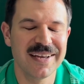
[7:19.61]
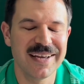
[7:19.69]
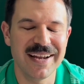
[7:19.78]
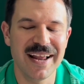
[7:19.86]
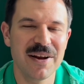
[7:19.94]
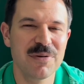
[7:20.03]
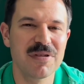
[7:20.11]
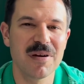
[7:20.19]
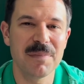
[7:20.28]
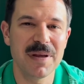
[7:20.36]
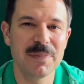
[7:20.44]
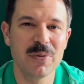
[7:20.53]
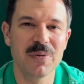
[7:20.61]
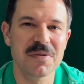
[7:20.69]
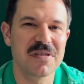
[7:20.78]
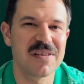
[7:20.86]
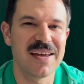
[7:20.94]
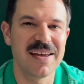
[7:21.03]
And I know some people will
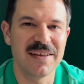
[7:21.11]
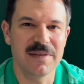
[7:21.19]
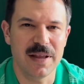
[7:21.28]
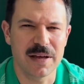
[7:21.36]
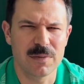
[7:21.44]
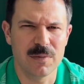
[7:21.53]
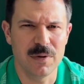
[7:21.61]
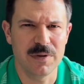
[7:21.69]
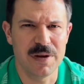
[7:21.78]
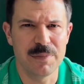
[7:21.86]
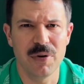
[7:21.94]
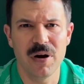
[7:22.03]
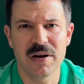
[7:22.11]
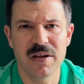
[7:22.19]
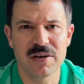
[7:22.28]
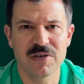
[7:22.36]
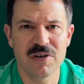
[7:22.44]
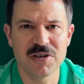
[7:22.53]
say, like, well, they brought
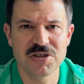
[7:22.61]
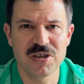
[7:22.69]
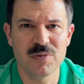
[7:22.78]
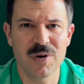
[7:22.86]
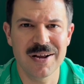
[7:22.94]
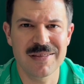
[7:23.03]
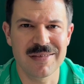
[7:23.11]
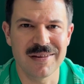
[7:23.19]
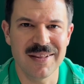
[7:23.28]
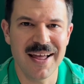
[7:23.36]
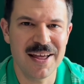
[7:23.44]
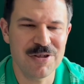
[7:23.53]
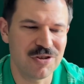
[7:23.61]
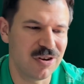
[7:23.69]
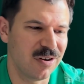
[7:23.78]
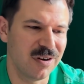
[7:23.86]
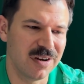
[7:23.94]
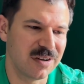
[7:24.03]
in Christian Watson last
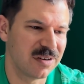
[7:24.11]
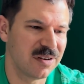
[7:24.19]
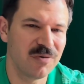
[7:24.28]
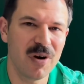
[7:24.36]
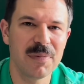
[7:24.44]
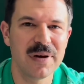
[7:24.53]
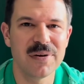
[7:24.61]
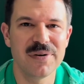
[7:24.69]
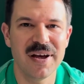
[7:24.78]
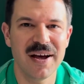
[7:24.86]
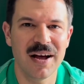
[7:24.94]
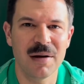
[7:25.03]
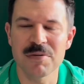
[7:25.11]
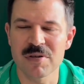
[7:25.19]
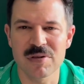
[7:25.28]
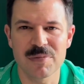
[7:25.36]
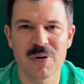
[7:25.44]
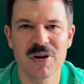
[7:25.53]
year and Romeo Doubs and
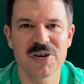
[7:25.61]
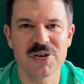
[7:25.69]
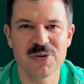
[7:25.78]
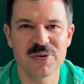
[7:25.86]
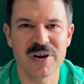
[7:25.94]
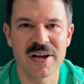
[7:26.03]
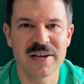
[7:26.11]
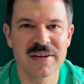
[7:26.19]
Samori Toure.